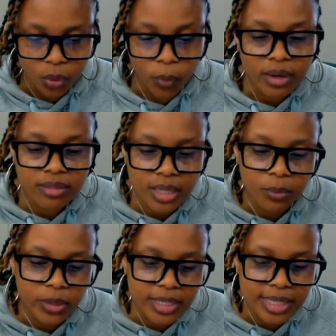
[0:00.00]
if
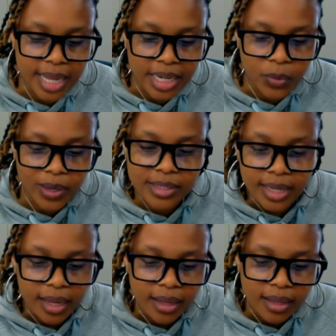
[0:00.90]
someone decided one
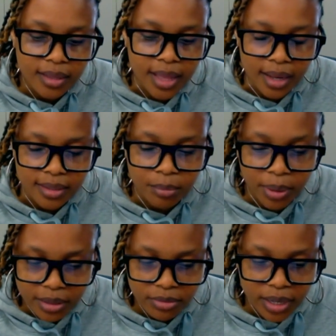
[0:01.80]
day that
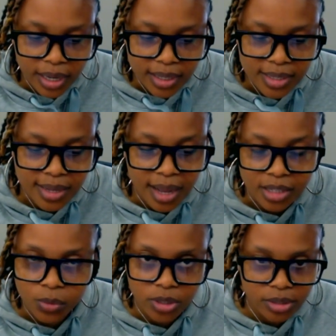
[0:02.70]
butterfly is a
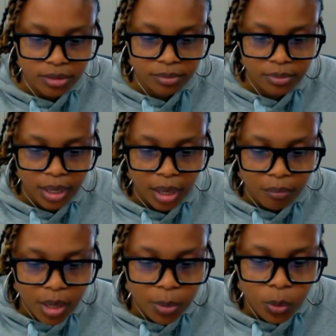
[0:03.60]
cuss word?
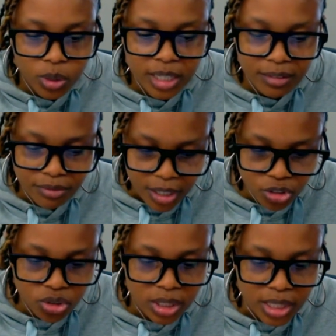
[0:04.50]
People would
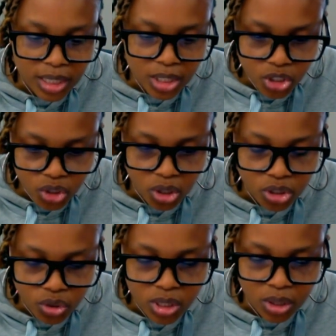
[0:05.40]
eventually start
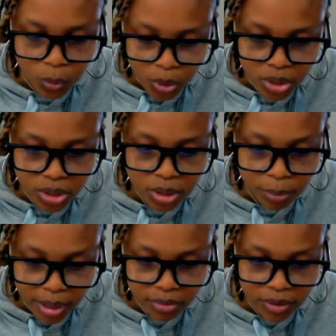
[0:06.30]
using the word
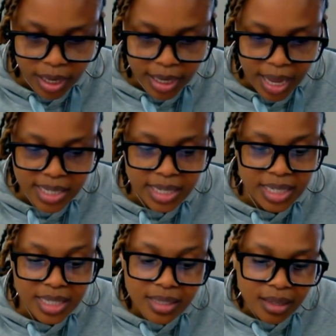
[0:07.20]
butterfly as an
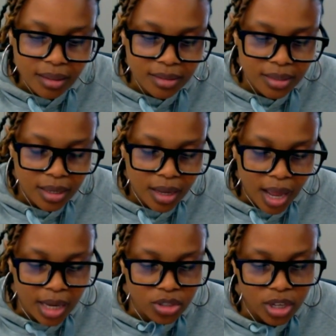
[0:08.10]
insult
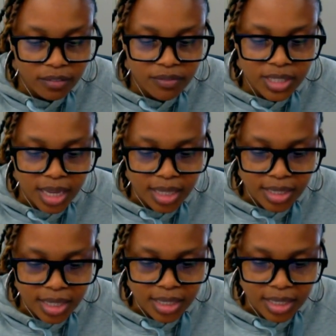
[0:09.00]
and to emphasize
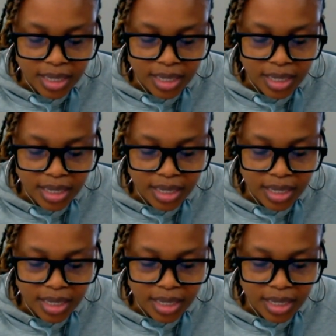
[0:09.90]
things in a